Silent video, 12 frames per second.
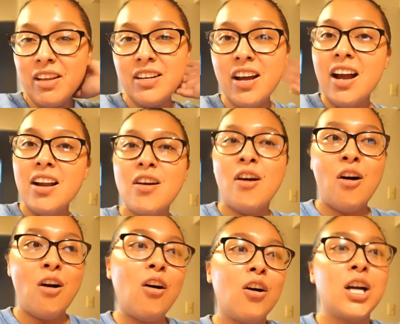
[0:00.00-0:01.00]
not
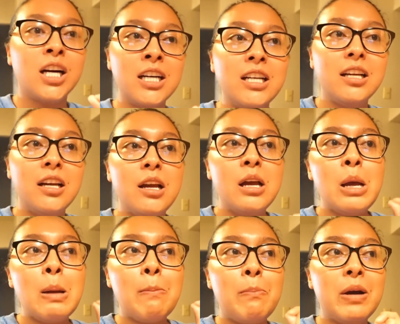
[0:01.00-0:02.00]
hard,
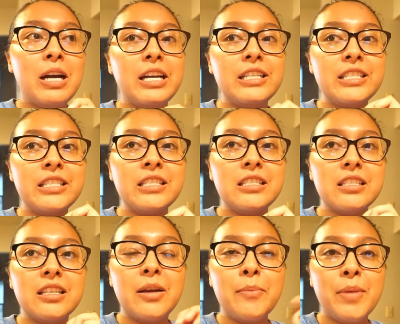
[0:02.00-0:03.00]
but
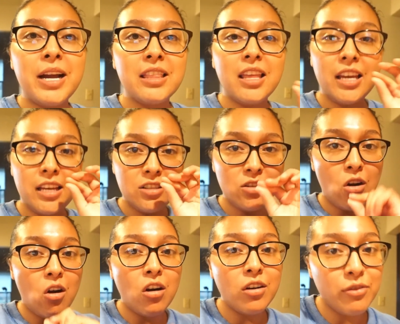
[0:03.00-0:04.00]
my legs
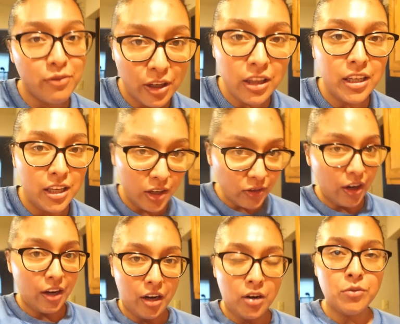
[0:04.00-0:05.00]
are feeling it
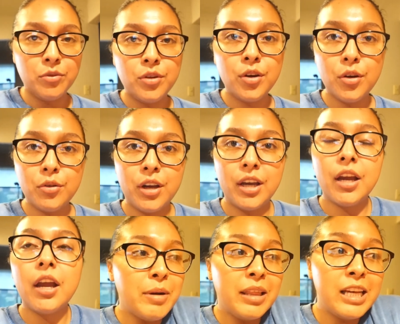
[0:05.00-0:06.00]
right now,
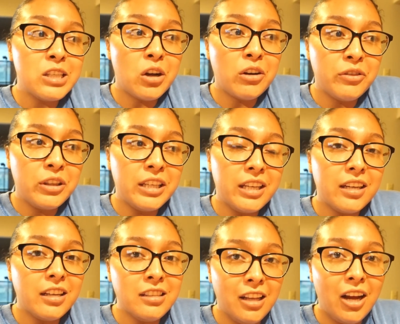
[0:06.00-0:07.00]
okay? My legs are feeling it
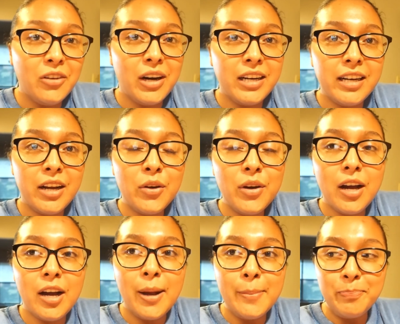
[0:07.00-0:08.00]
a lot right now.
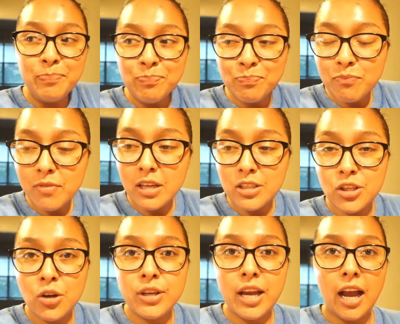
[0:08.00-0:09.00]

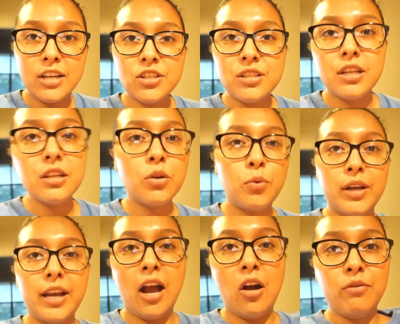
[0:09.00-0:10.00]
So yeah, I just did a
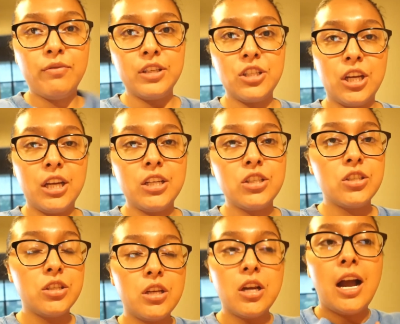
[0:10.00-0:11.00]
quick outfit
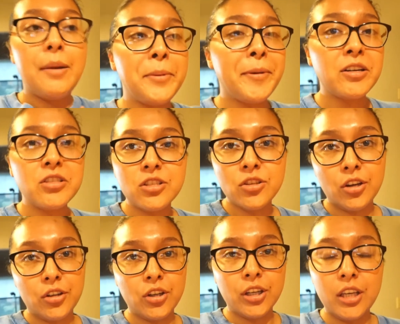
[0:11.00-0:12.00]
change. I'm about to
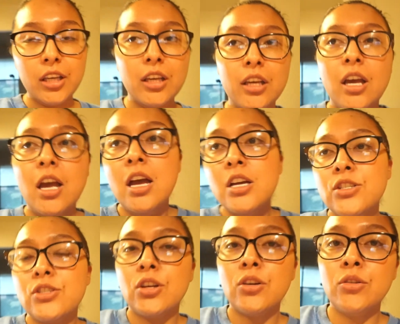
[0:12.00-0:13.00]
start cooking.
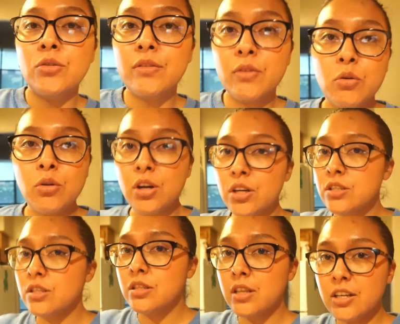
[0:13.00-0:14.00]
So of
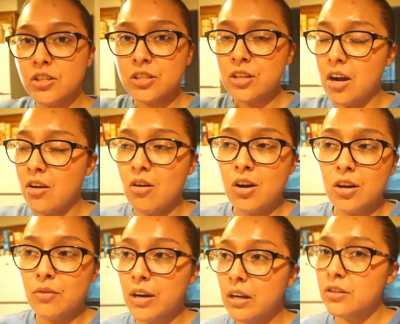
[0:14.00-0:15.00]
course, I just got on
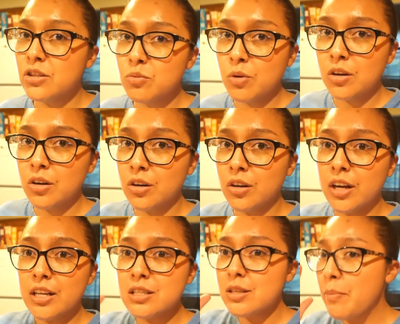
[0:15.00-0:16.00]
a regular sweater.
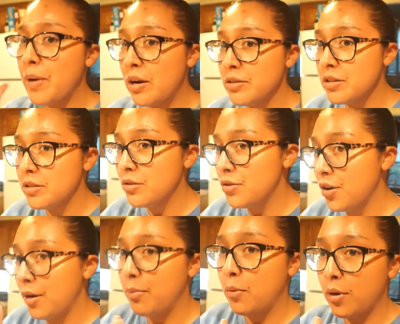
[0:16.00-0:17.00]
It's about to
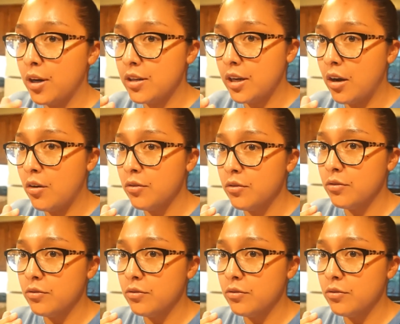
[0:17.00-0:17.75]
start pouring down,